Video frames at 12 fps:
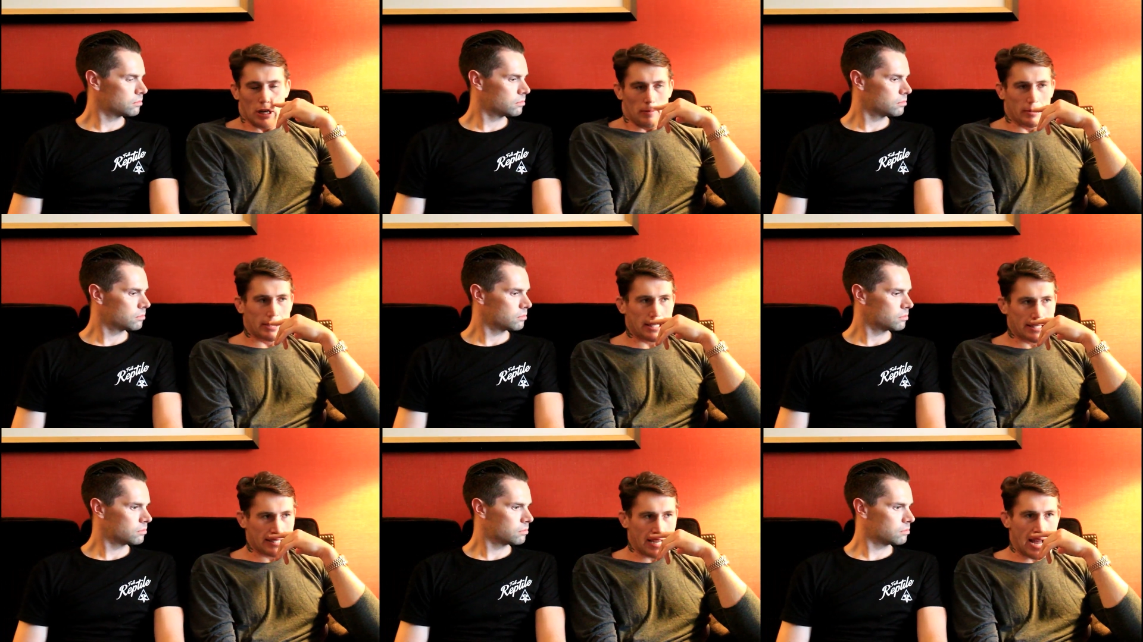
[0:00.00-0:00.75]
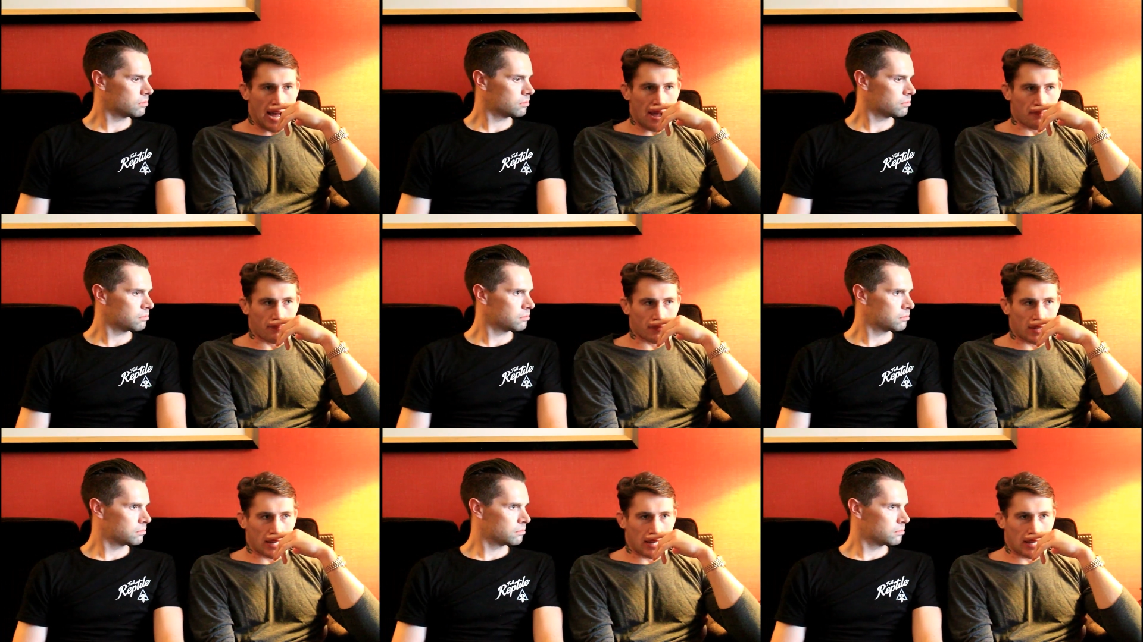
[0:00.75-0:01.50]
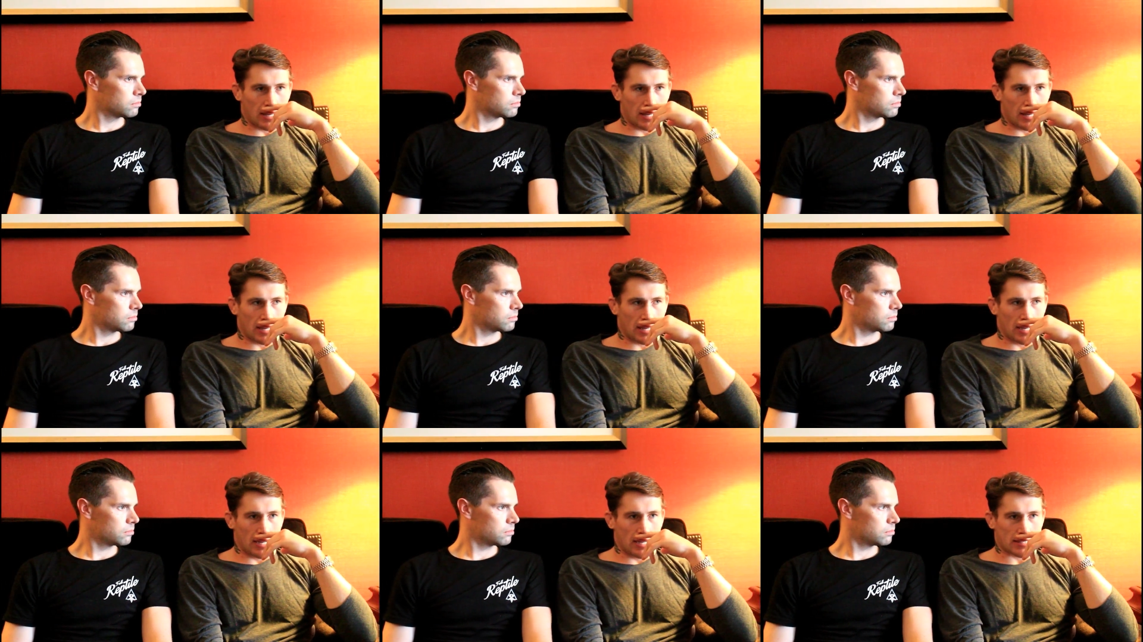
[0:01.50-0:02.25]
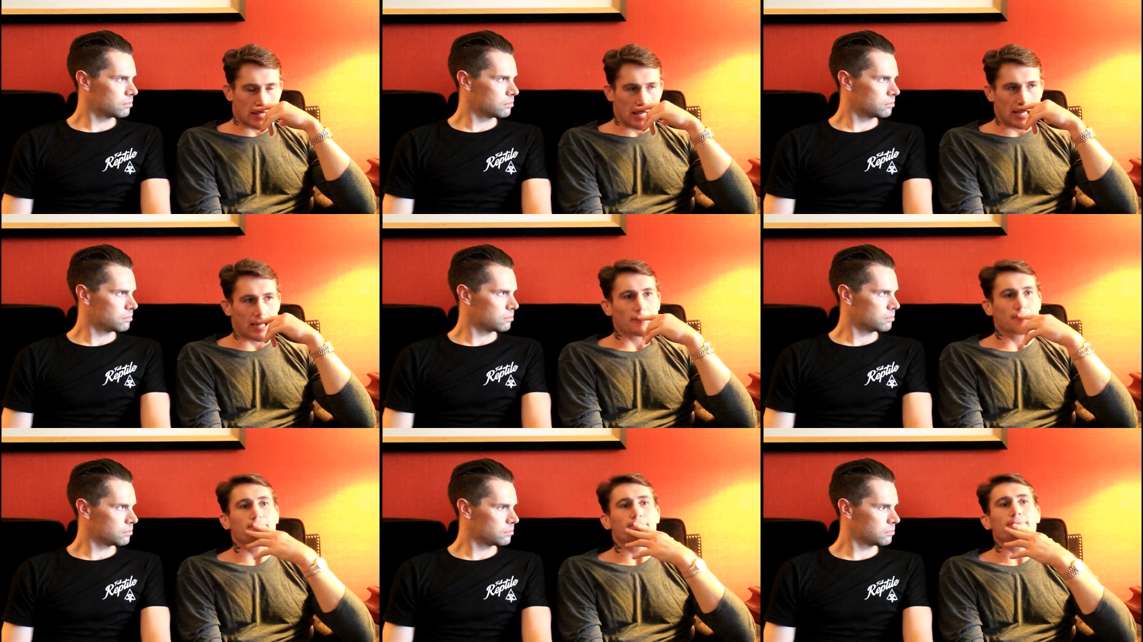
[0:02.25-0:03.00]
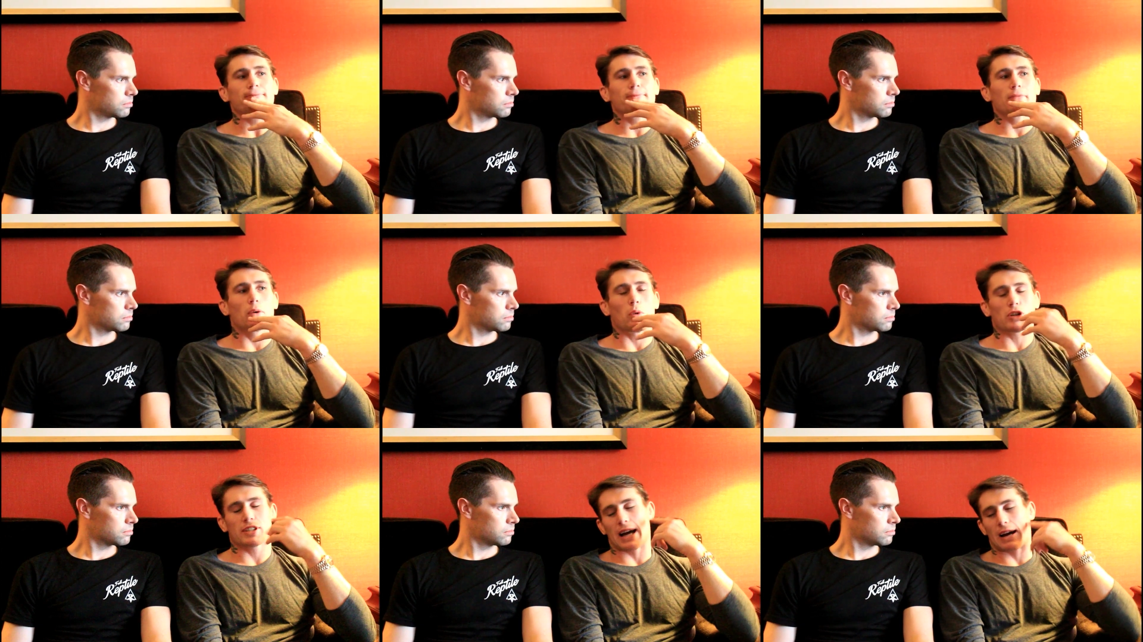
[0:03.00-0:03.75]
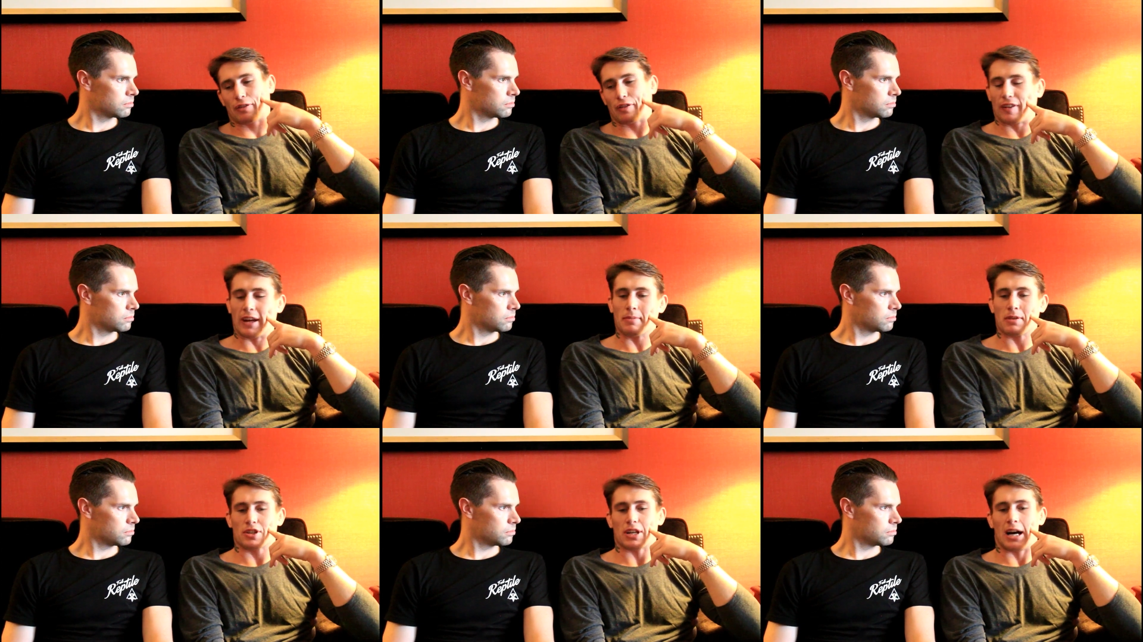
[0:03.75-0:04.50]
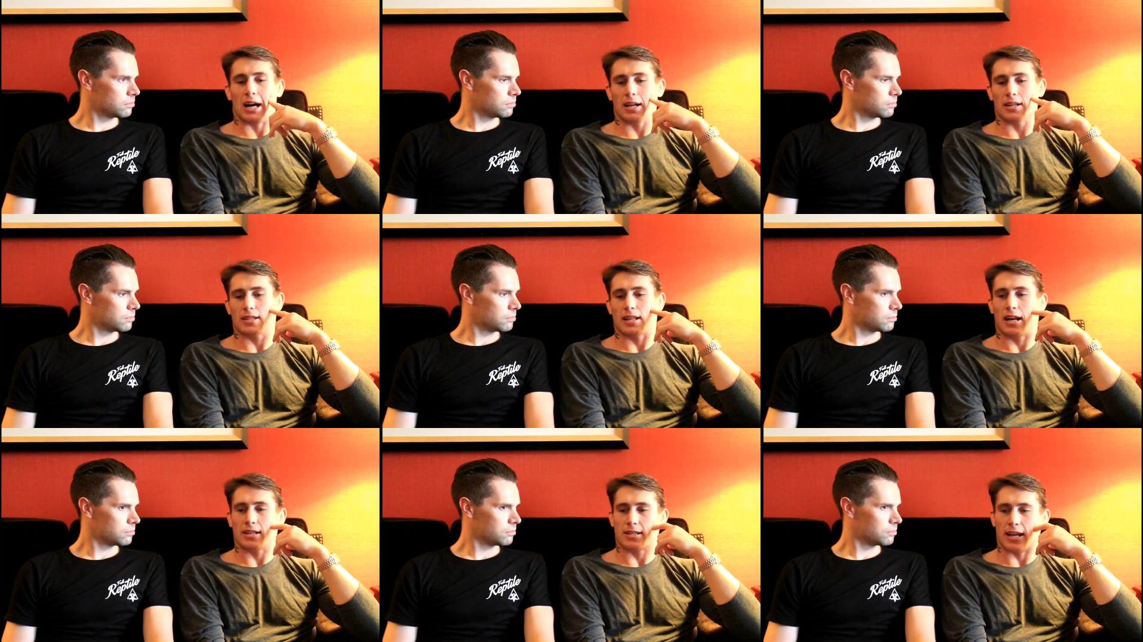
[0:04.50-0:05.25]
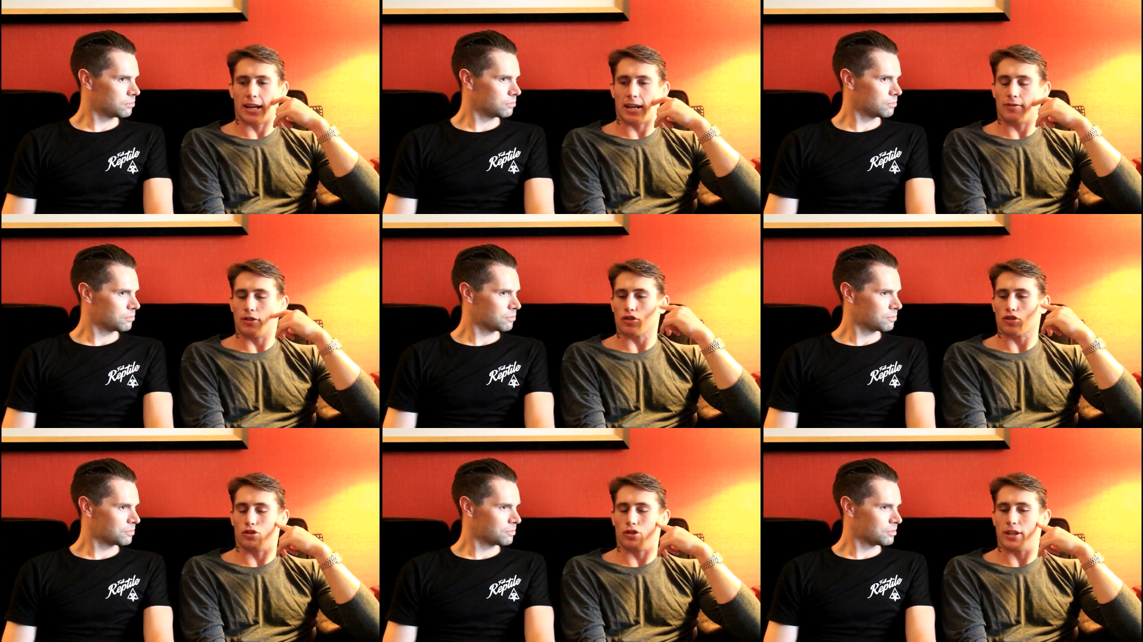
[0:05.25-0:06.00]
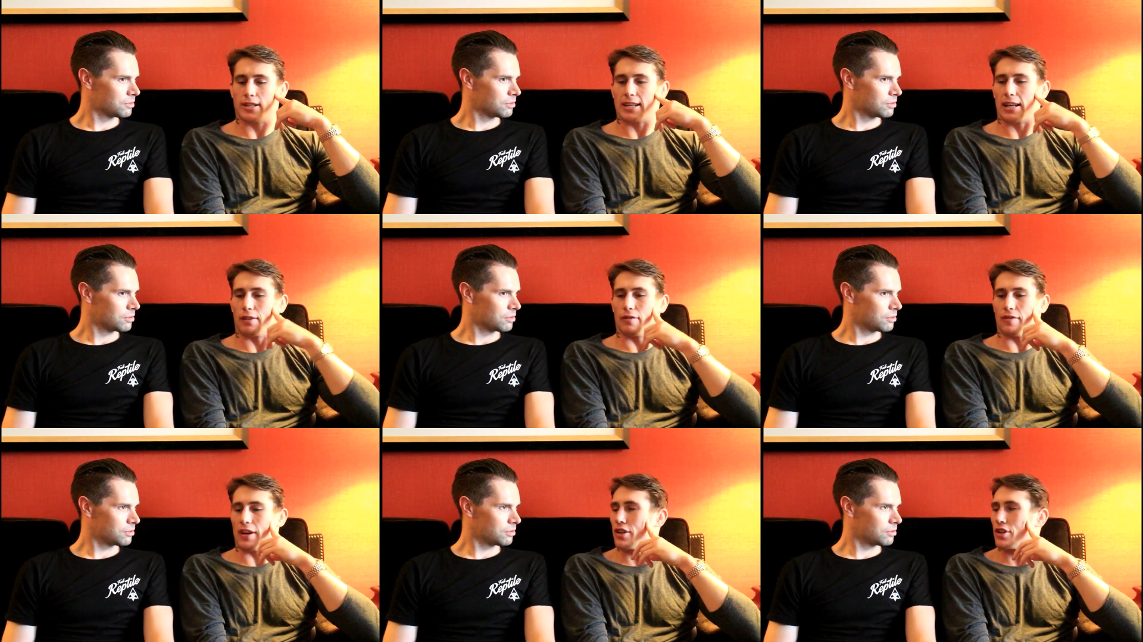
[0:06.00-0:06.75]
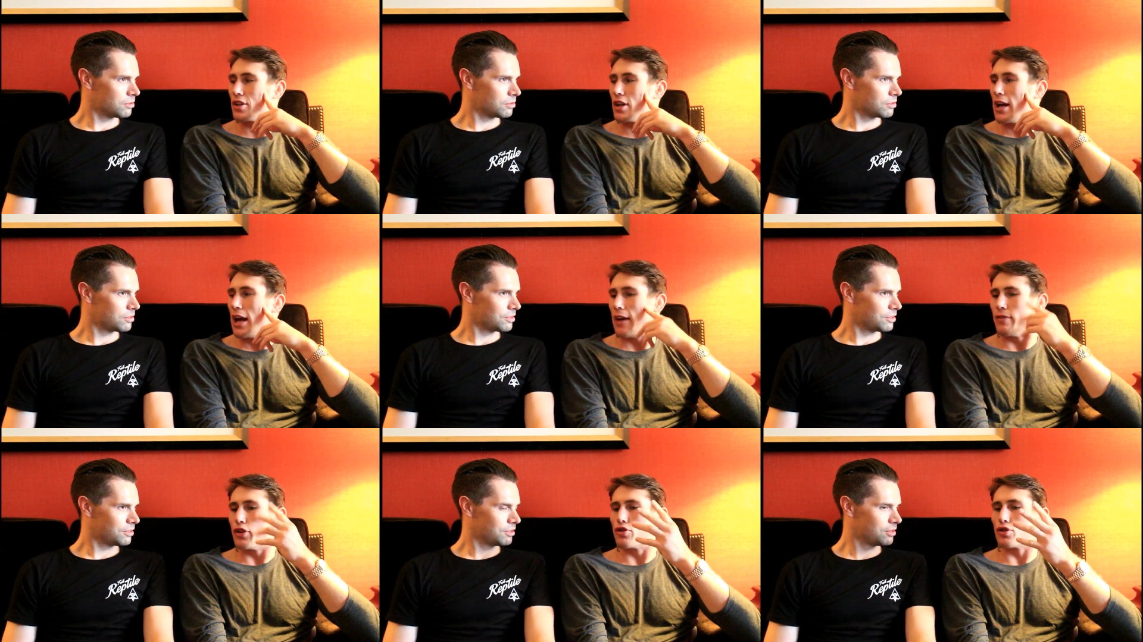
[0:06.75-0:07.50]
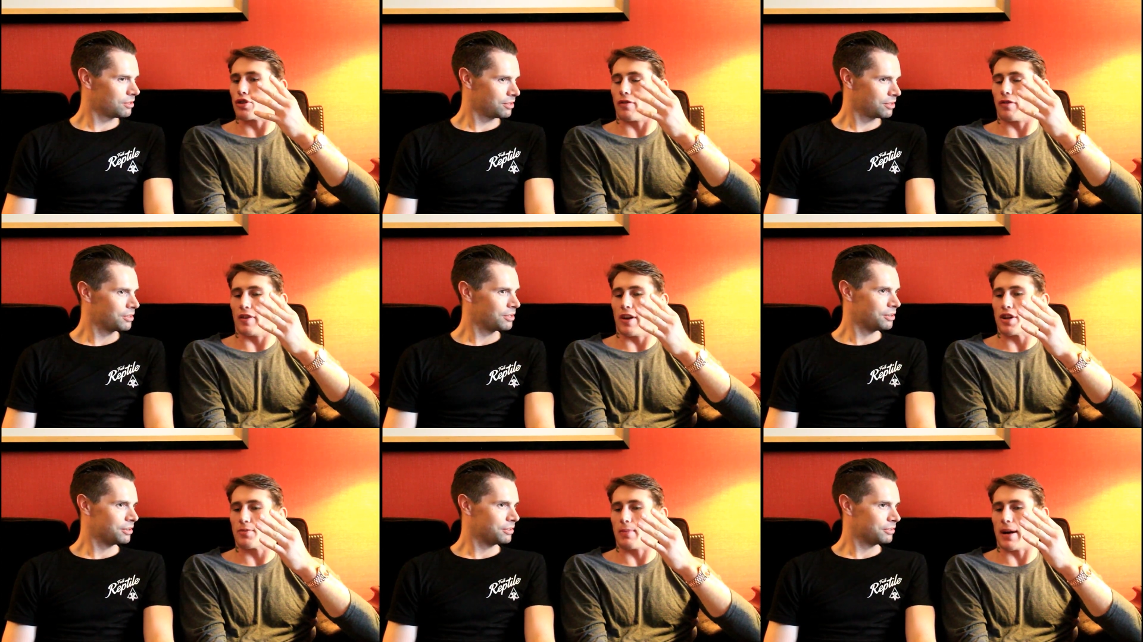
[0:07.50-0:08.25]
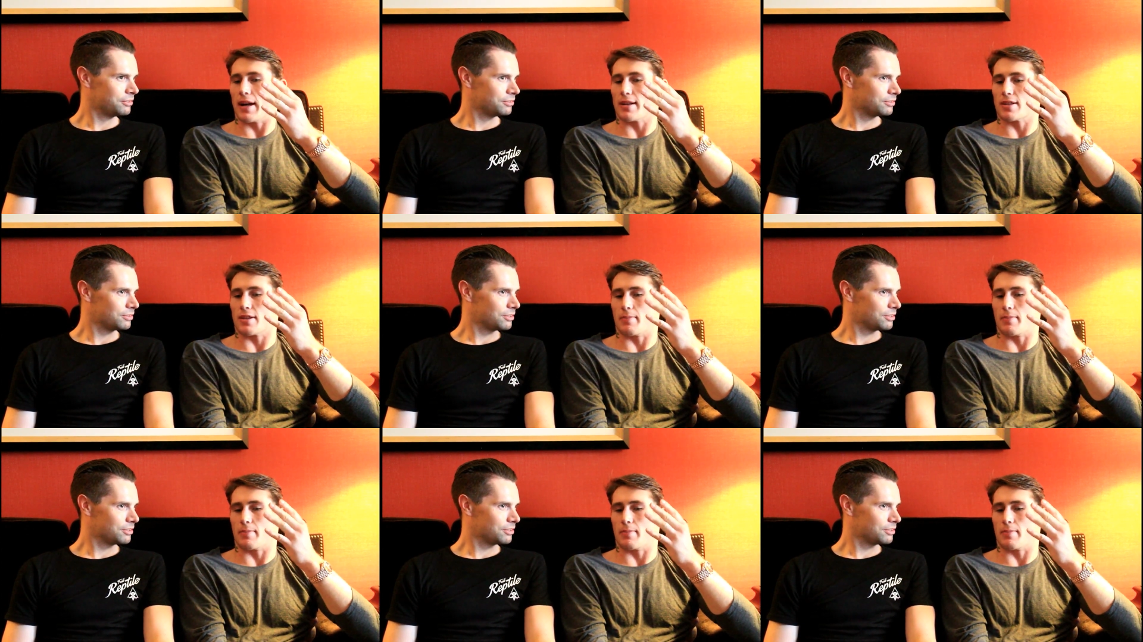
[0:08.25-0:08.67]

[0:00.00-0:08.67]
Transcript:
Speaker 1: But this time, it's like, what's that famous Einstein saying? If you something, you tell a fish. If you judge a fish by its